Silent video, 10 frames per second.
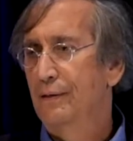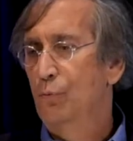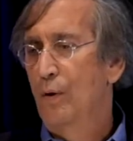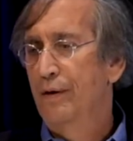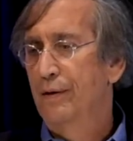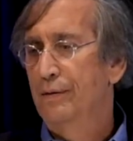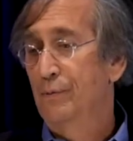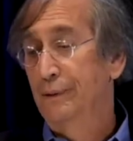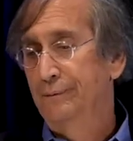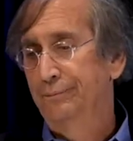
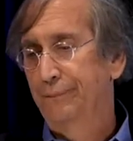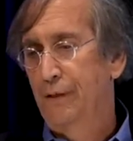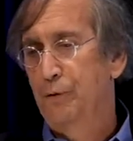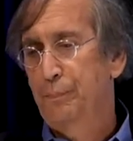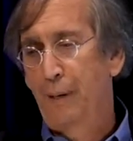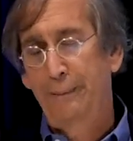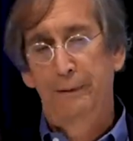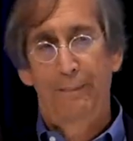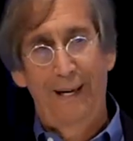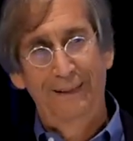it was
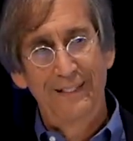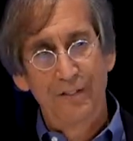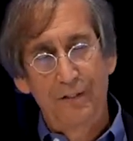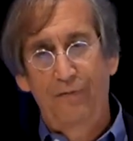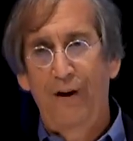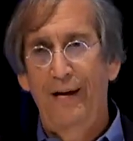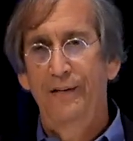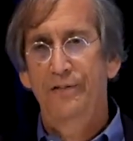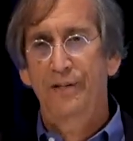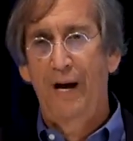probably my least
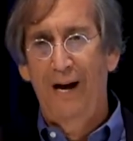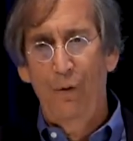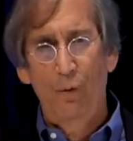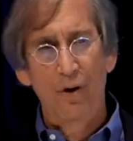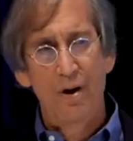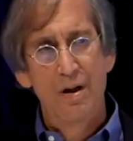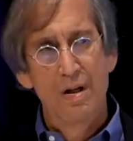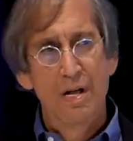finest hour.